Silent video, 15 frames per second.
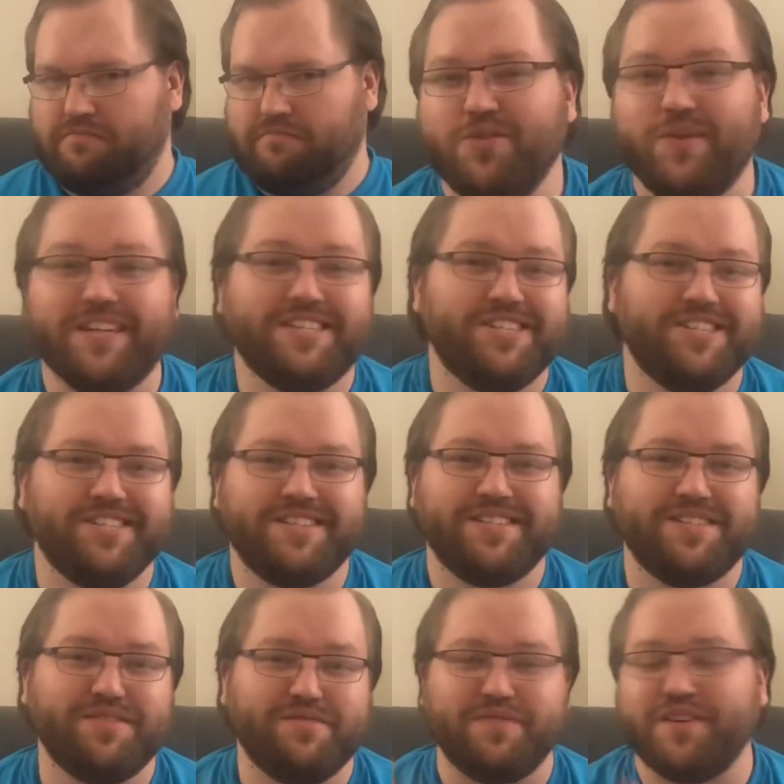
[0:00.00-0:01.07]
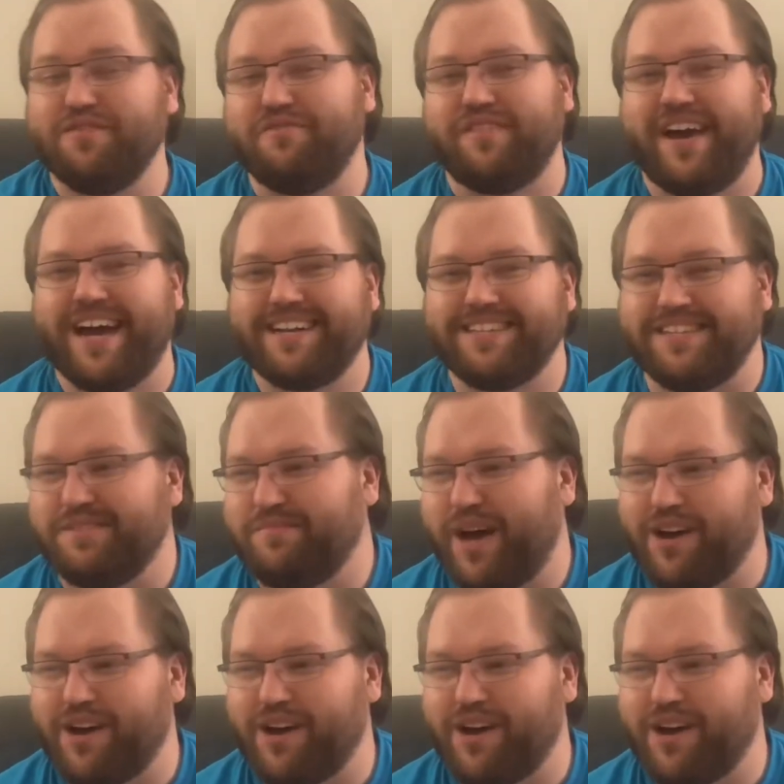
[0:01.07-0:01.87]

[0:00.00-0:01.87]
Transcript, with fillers: which just as a fun fact in my